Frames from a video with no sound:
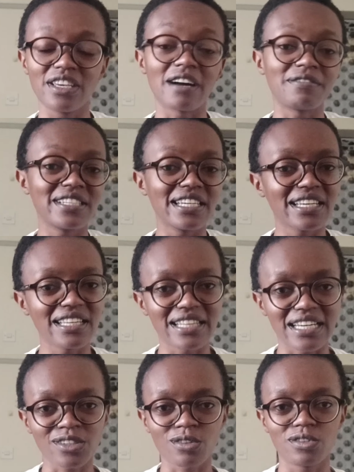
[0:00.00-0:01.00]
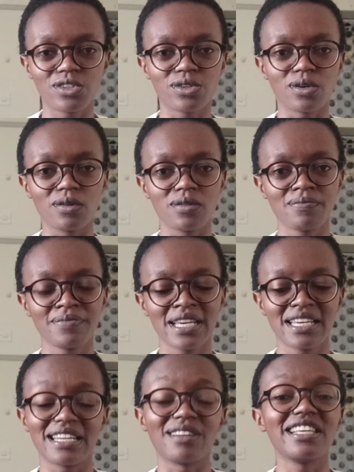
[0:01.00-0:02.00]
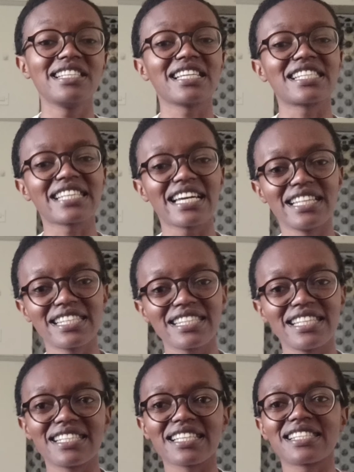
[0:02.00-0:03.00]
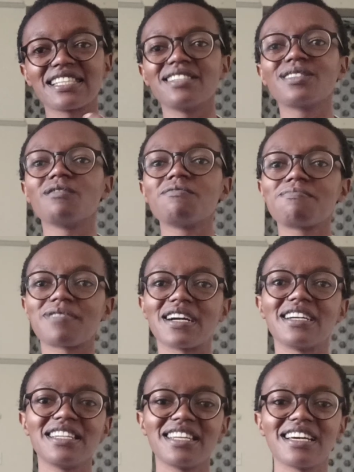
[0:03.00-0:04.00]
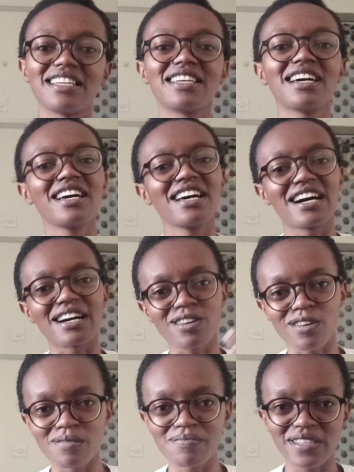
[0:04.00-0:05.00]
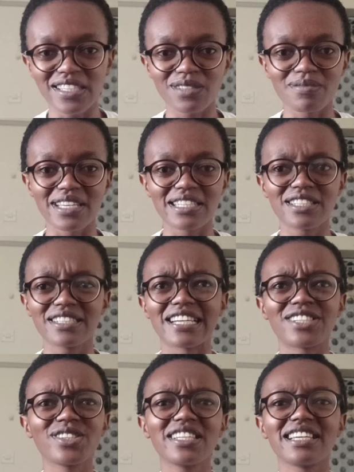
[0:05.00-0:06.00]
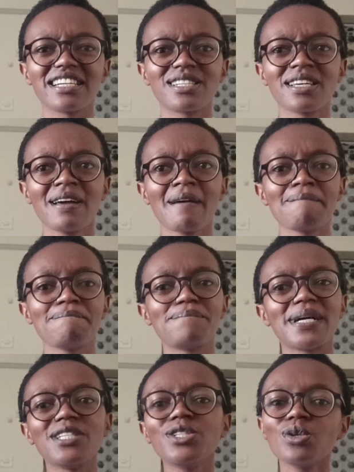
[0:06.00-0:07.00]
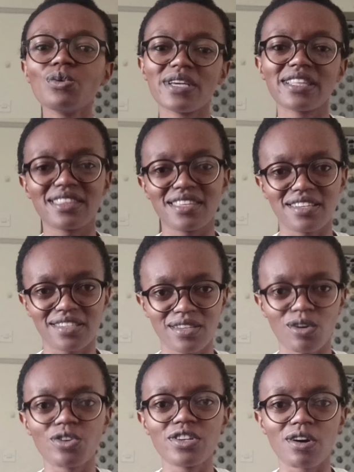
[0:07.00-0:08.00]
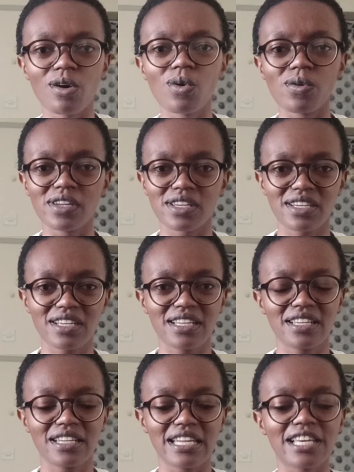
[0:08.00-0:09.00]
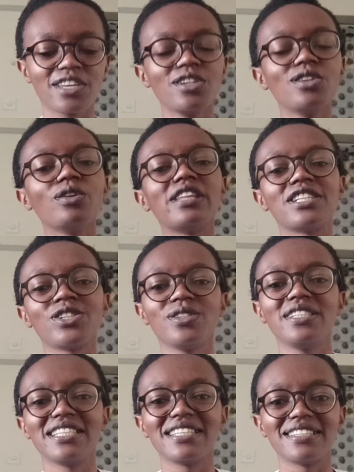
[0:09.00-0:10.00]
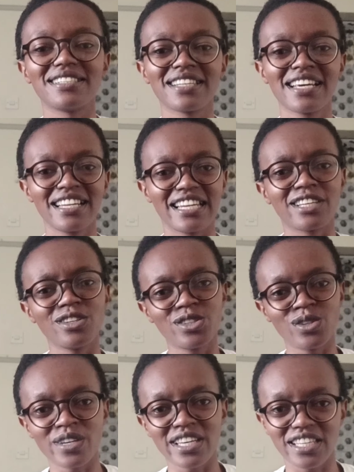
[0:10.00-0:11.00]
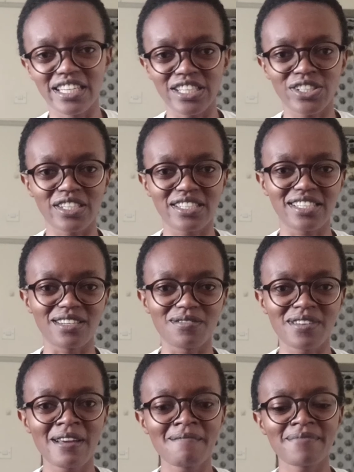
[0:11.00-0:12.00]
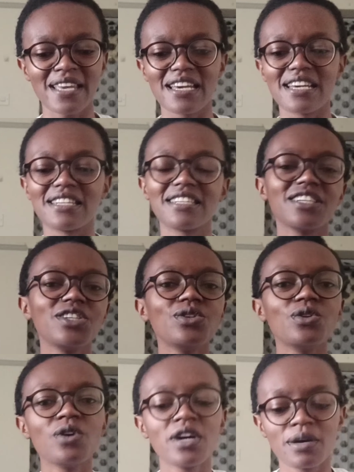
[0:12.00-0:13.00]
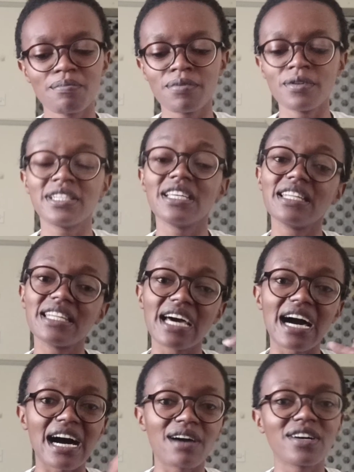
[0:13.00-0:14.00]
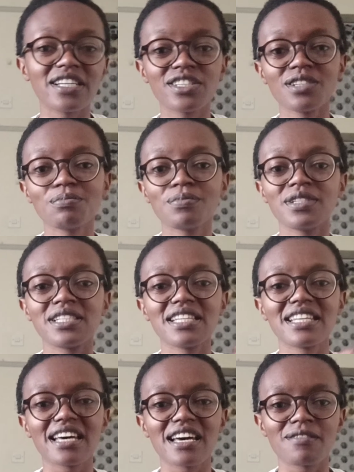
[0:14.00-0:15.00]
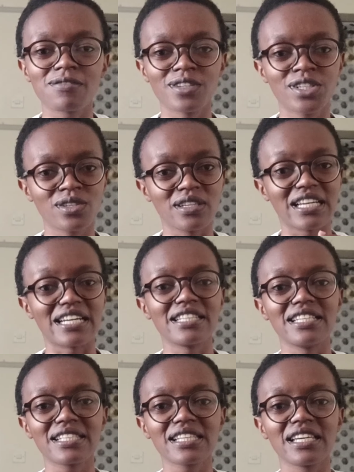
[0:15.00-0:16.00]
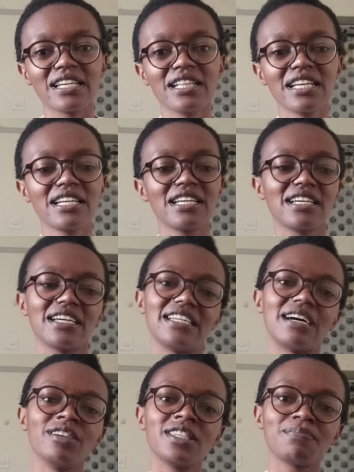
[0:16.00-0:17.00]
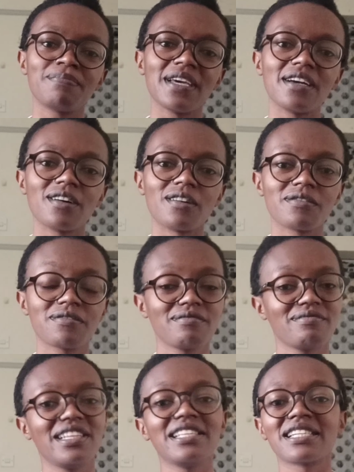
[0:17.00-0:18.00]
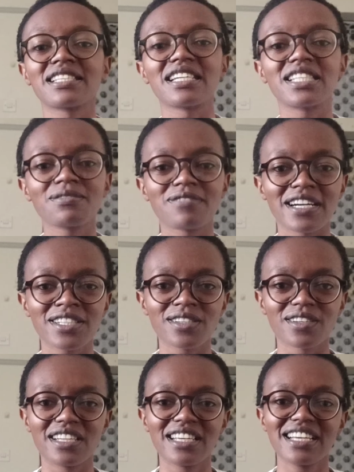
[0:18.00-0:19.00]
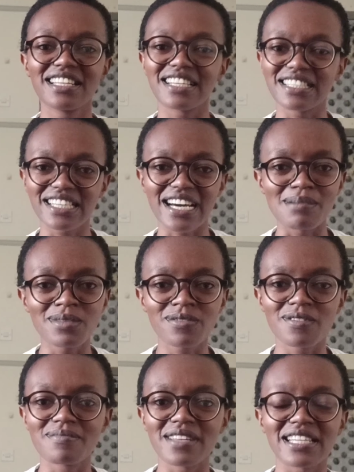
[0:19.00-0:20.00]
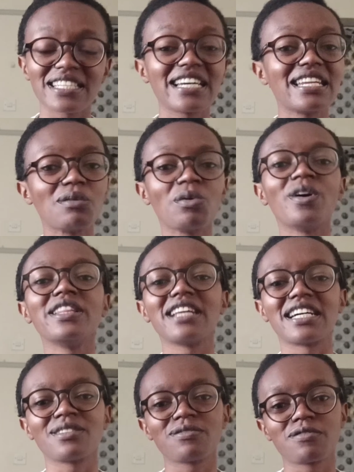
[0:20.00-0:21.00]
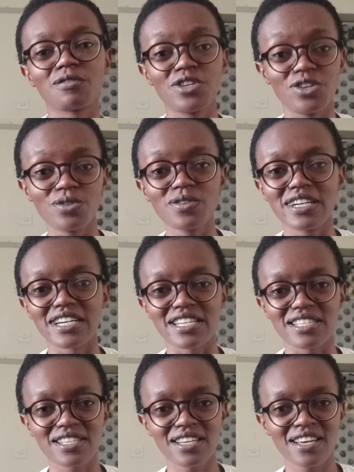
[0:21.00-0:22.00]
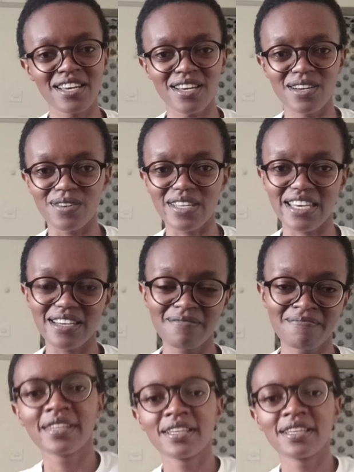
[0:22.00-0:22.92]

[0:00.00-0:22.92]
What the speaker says: You have taken that control. Now there's a sense of pride and accomplishment that you get by doing things on your own. Like you know that you did it, like you took initiative and you put in the hours, you put in the efforts to learn this skill, and now it's paying off. There's a satisfaction that comes from that, and I want that for you guys, okay?